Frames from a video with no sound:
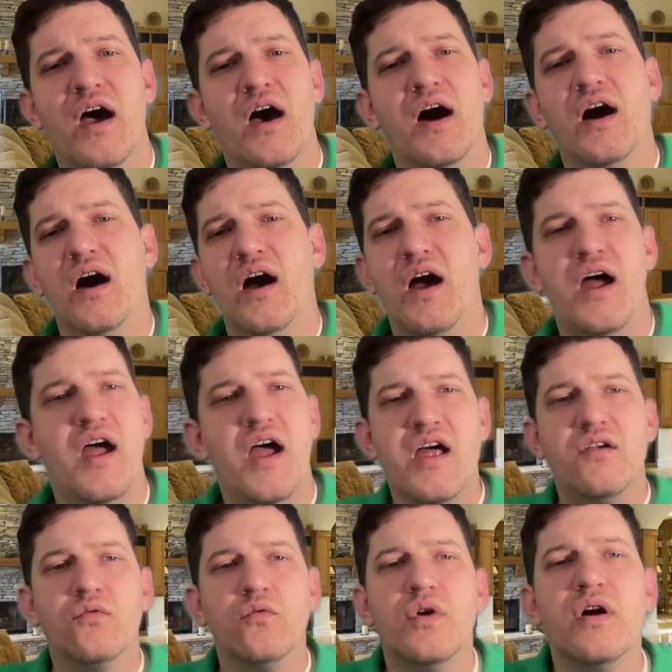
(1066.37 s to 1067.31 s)

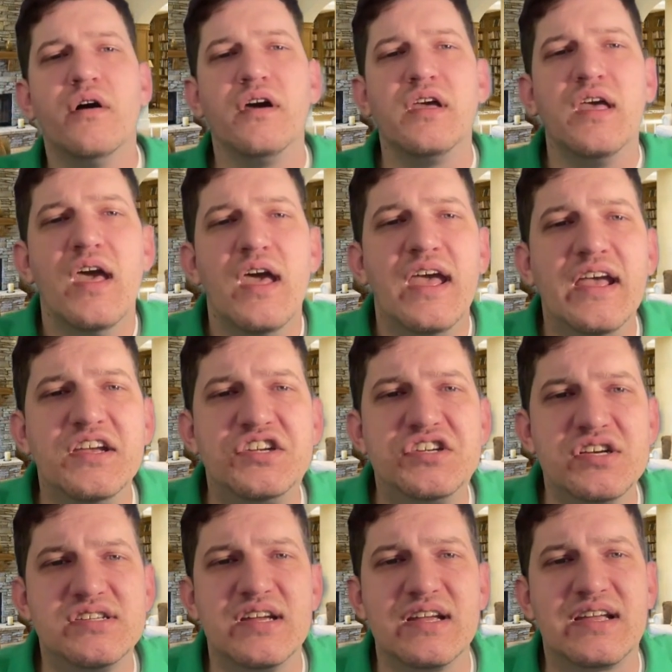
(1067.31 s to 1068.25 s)
And really, he's
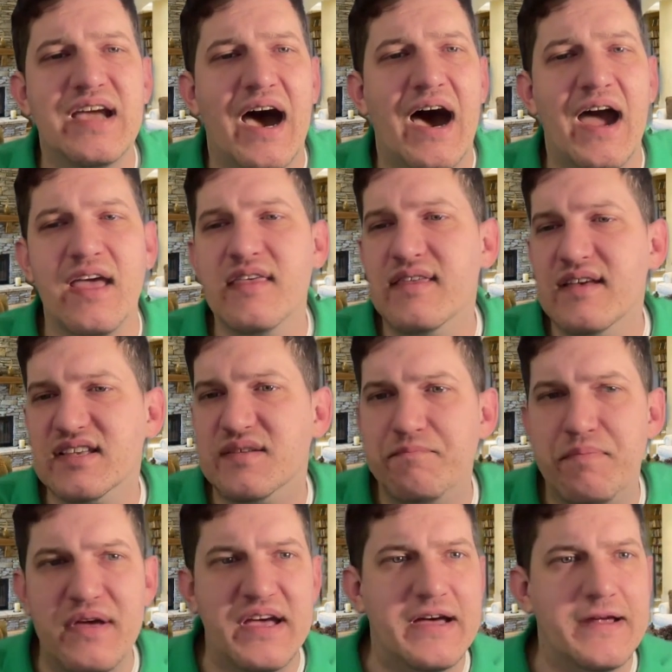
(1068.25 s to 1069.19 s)
just a guy that's
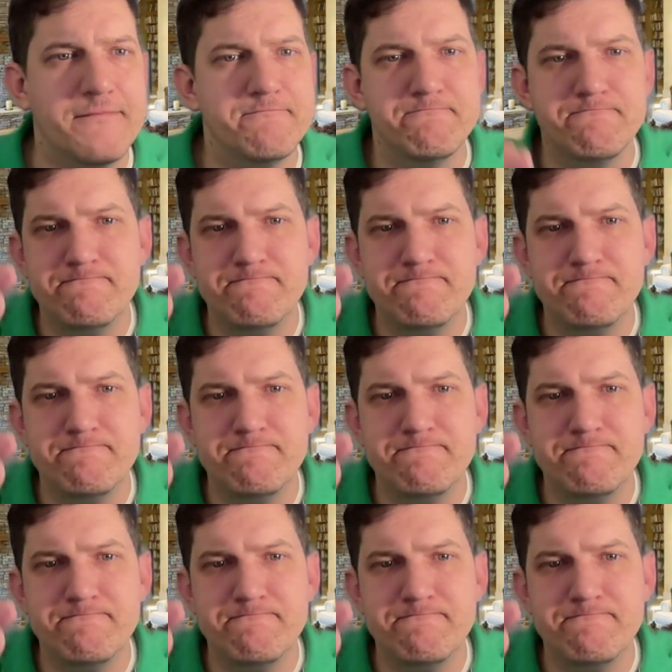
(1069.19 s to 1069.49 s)
been